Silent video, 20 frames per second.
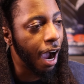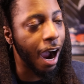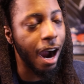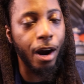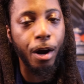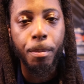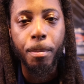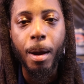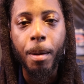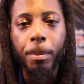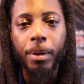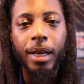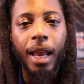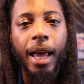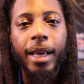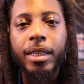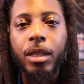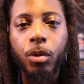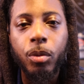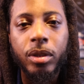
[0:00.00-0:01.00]
I remember
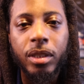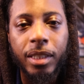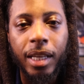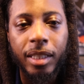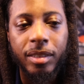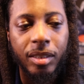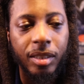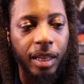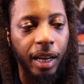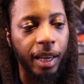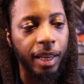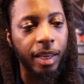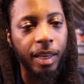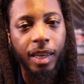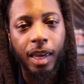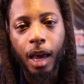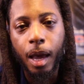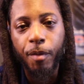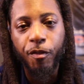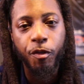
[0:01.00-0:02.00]
like it was yesterday. He
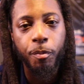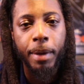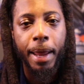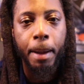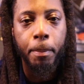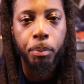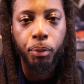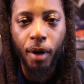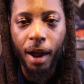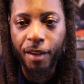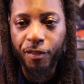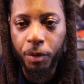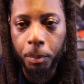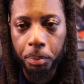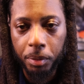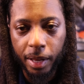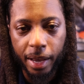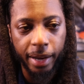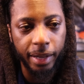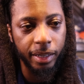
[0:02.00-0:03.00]
came from that private
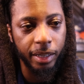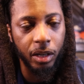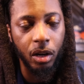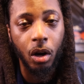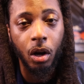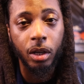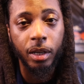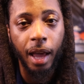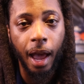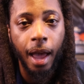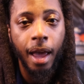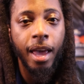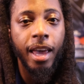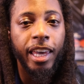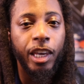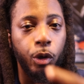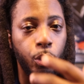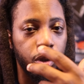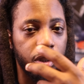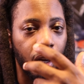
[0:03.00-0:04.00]
plane and all that.
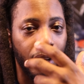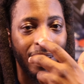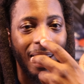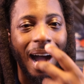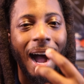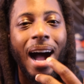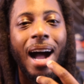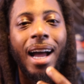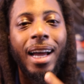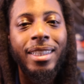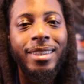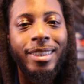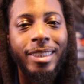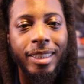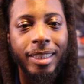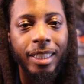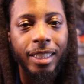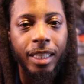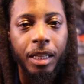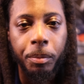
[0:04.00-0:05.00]
He was on the IG
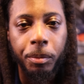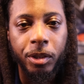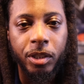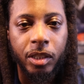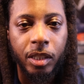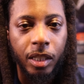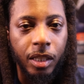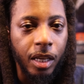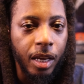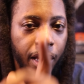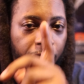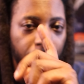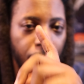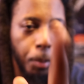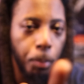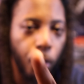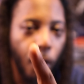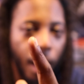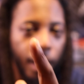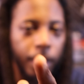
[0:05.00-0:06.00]
in the limousine. He
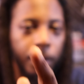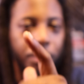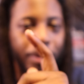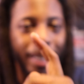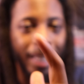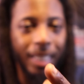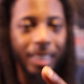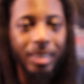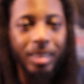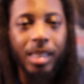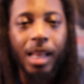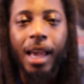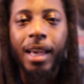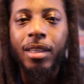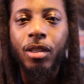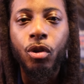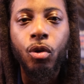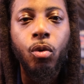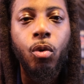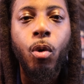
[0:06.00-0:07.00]
brought up niggas
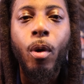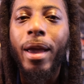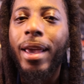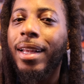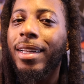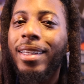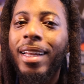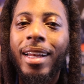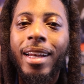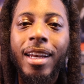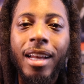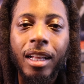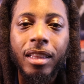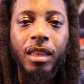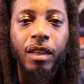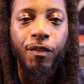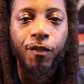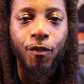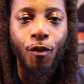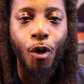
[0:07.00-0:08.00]
like you who ain't did
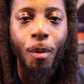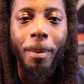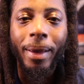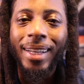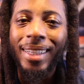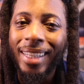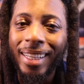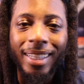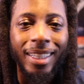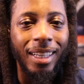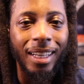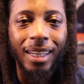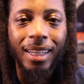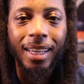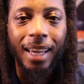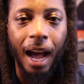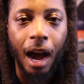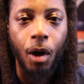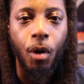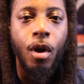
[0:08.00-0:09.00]
nothing for him and didn't
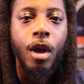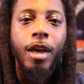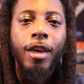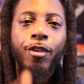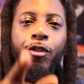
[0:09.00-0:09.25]
look out.